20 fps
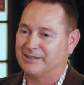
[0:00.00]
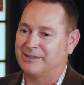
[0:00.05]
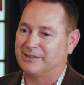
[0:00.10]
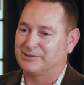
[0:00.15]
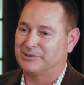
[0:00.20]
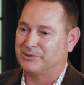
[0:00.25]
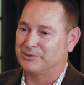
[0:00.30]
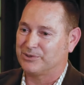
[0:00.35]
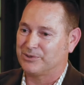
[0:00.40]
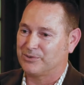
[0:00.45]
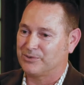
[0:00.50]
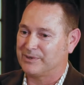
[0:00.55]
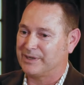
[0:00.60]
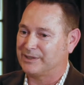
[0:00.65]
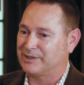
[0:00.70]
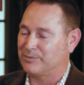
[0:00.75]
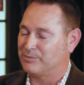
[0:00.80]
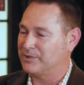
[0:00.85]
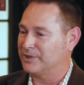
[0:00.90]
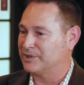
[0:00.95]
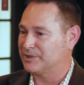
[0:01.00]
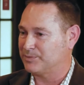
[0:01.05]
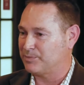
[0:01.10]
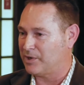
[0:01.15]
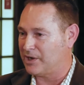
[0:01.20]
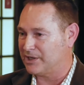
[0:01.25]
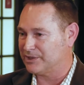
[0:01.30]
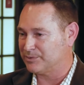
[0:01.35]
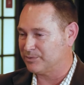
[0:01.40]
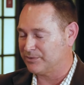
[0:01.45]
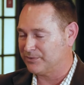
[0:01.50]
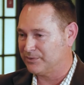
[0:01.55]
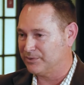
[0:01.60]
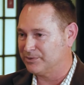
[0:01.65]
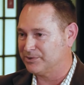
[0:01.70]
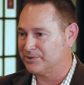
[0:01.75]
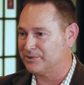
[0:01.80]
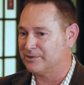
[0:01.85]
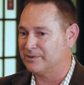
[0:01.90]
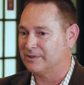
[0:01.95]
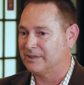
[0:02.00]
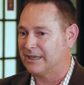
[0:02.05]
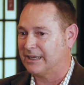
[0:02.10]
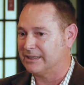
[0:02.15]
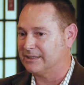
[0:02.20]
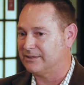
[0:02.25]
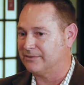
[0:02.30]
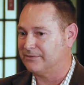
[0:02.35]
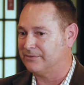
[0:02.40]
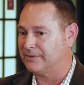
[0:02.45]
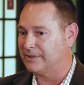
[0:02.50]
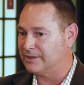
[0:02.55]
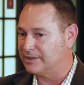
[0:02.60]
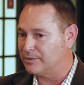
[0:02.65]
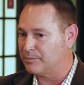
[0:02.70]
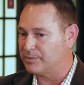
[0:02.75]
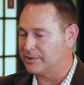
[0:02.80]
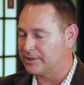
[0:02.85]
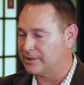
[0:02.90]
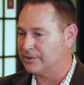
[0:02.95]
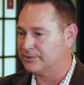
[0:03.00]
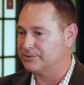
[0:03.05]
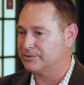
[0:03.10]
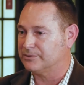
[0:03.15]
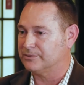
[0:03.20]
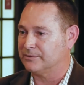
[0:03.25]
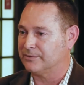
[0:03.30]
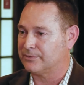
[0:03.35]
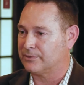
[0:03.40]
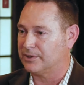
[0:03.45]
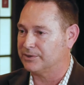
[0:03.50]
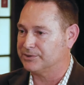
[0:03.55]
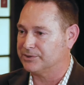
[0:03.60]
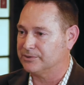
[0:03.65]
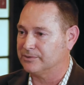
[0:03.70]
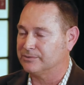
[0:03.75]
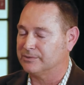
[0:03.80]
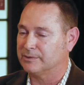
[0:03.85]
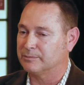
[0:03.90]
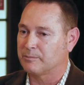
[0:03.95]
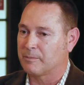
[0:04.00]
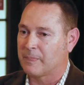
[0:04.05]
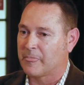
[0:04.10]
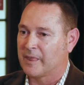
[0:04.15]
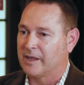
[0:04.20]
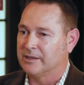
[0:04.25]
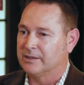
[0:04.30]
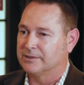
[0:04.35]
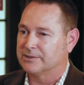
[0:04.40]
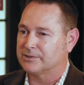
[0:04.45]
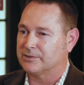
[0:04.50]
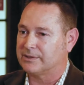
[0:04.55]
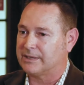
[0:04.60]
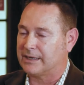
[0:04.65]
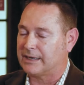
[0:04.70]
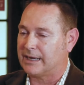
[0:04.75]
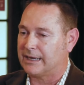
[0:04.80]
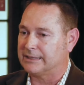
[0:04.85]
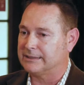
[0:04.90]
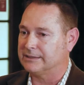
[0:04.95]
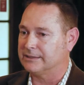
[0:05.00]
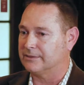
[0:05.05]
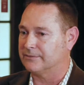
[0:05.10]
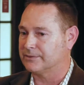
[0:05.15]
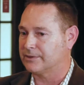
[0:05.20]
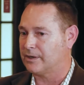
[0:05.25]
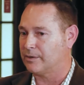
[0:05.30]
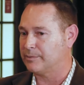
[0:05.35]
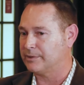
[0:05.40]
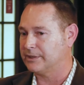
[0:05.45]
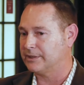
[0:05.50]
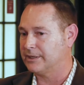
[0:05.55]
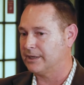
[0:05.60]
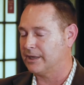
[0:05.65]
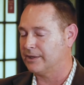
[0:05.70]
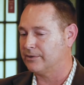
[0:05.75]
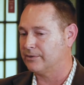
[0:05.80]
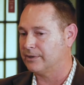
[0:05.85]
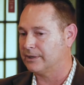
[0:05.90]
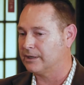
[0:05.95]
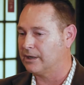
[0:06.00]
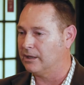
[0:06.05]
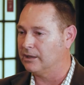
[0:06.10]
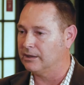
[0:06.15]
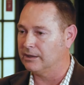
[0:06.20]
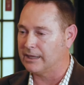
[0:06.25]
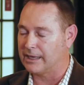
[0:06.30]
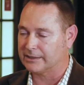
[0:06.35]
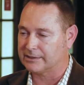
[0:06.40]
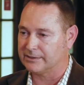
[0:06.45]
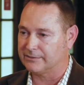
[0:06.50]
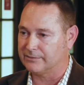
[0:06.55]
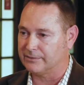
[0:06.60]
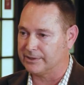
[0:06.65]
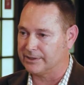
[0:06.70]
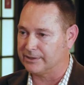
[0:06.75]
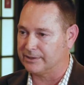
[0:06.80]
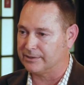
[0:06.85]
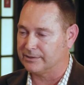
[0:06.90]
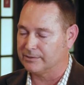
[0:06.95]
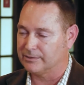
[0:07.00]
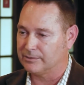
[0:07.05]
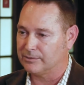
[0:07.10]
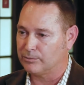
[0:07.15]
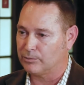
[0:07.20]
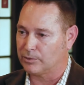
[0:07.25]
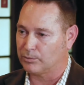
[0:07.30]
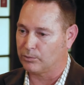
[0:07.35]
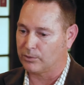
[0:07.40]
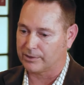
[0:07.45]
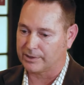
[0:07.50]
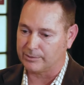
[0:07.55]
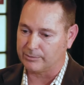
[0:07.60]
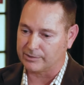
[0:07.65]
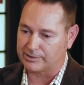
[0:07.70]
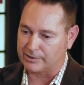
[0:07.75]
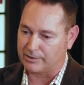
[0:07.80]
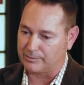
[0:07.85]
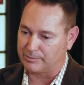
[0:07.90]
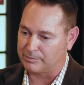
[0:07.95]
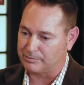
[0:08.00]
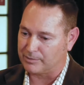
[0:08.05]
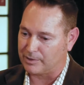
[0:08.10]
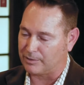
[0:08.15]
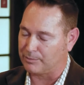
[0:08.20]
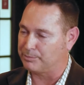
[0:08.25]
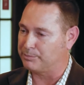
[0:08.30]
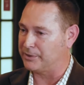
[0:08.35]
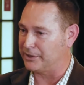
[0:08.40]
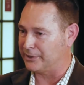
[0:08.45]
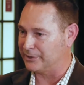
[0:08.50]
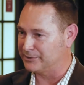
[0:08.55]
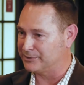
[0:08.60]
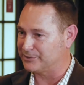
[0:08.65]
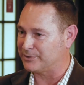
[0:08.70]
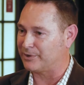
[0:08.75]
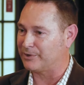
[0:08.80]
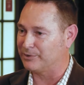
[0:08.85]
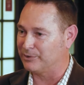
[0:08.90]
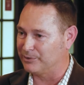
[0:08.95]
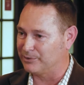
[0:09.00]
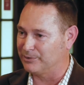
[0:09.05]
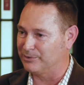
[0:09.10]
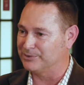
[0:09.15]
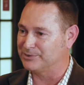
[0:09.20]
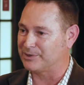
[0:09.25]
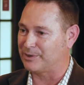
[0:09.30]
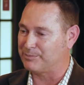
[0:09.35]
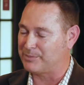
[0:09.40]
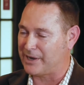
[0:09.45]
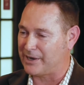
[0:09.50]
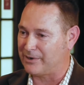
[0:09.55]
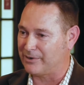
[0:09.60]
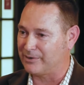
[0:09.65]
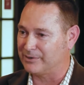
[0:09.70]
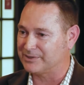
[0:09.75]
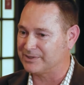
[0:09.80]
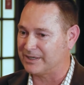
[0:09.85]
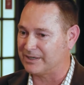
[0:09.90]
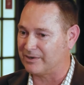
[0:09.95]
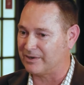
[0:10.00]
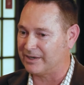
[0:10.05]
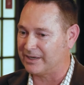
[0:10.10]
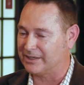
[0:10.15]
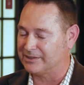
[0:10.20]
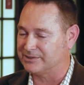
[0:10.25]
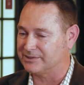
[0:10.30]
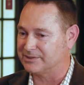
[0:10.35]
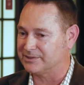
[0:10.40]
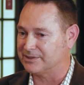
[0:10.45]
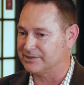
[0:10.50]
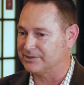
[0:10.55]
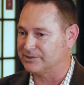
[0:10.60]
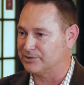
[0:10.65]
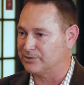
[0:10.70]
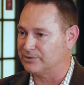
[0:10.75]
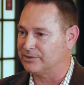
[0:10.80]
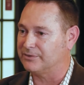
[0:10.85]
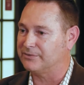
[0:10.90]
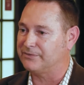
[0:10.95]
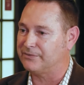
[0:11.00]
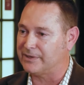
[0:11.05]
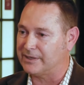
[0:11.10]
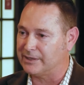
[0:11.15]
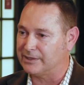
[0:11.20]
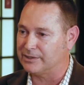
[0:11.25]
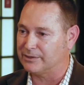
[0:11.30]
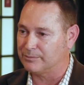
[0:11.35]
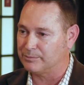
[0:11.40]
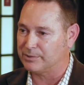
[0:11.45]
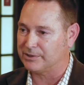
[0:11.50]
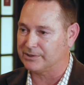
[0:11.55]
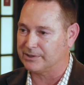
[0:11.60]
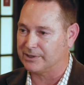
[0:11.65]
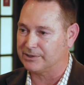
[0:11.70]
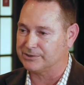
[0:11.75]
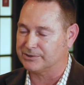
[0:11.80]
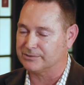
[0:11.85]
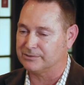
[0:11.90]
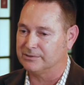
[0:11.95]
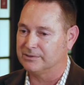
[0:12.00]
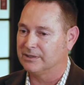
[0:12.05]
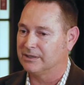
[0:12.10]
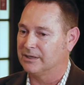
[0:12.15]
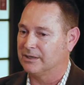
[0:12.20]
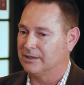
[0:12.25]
to create the biggest possible future and defend the potential for our children. So that idea of coming together and collectively we're working with our bigs, our littles, our parents, and our agencies to defend potential.